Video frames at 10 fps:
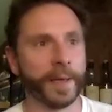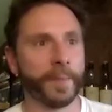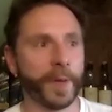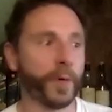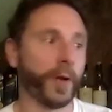
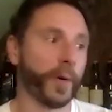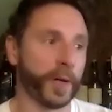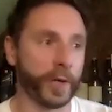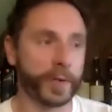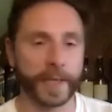people who are
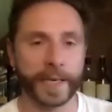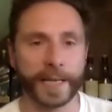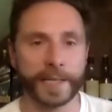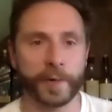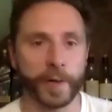new to the
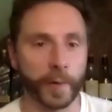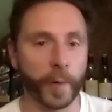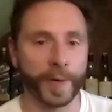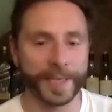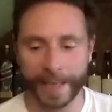category are
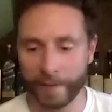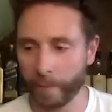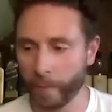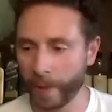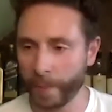always
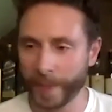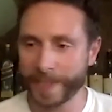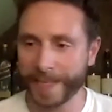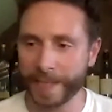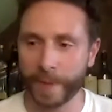given
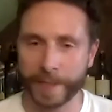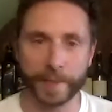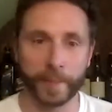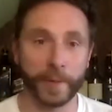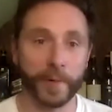whiskies by
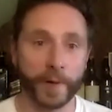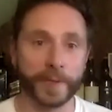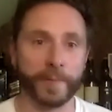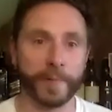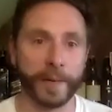someone who knows
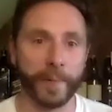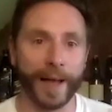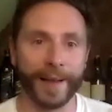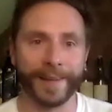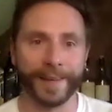it really
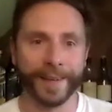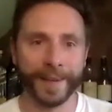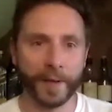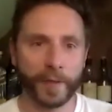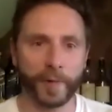well, and
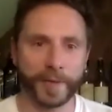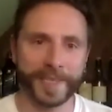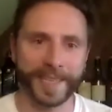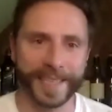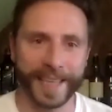thrust
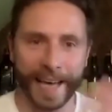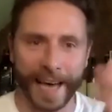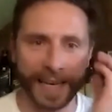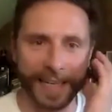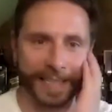into their
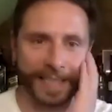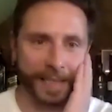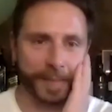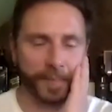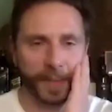hand is
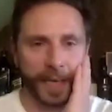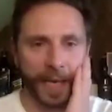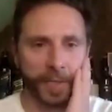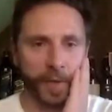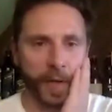this
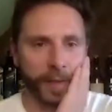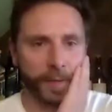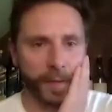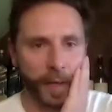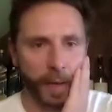cask-strength,
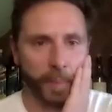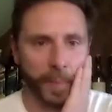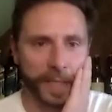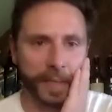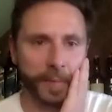you know,
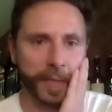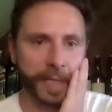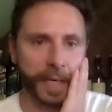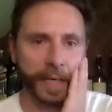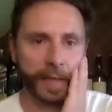peated
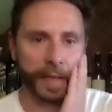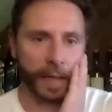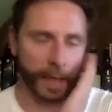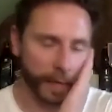whiskey, and they're like,